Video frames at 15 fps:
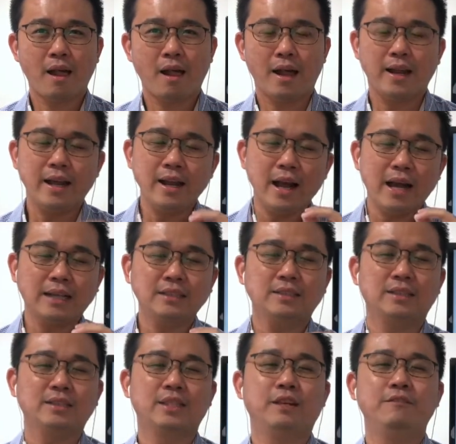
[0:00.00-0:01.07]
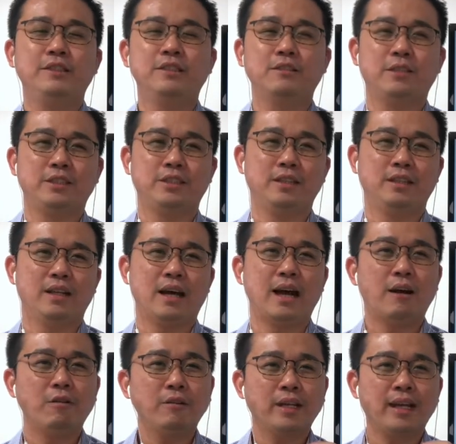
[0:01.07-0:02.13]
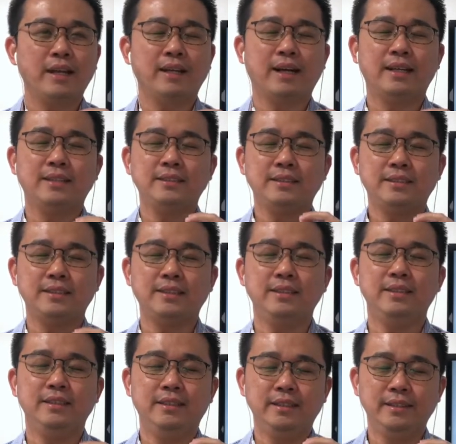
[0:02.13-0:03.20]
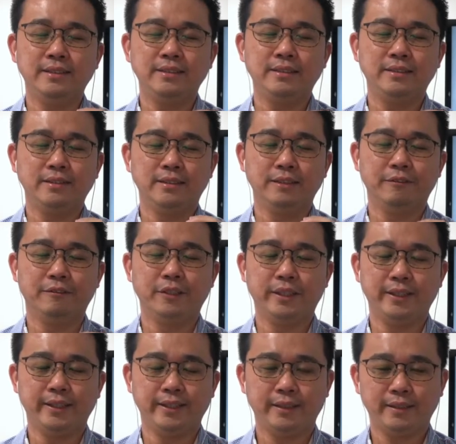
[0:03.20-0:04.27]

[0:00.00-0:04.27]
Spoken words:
And then ask yourself this question: how can I see this differently?